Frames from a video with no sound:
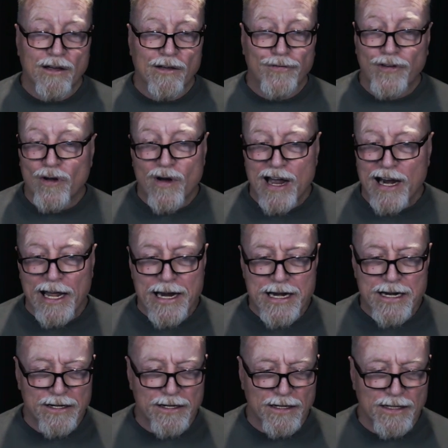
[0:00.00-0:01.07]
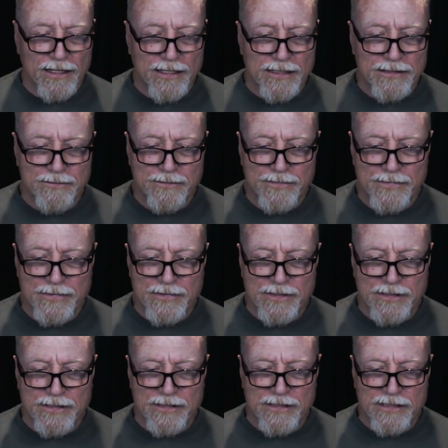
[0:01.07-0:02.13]
So I laid, and
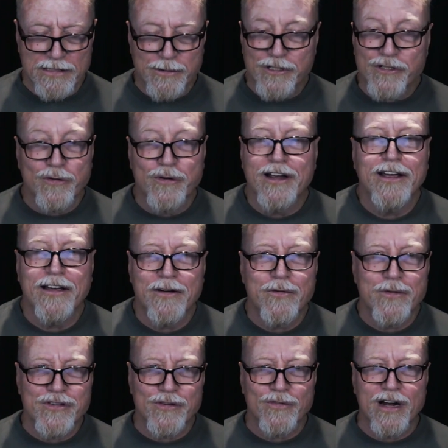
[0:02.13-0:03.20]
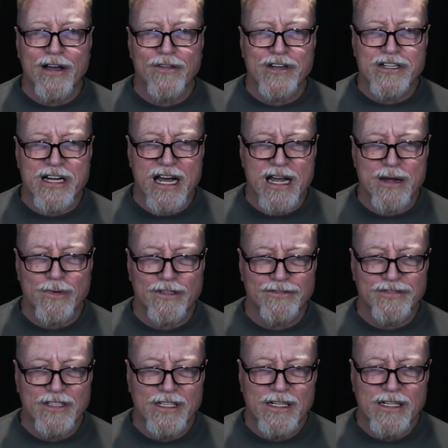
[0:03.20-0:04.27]
it was around the time of,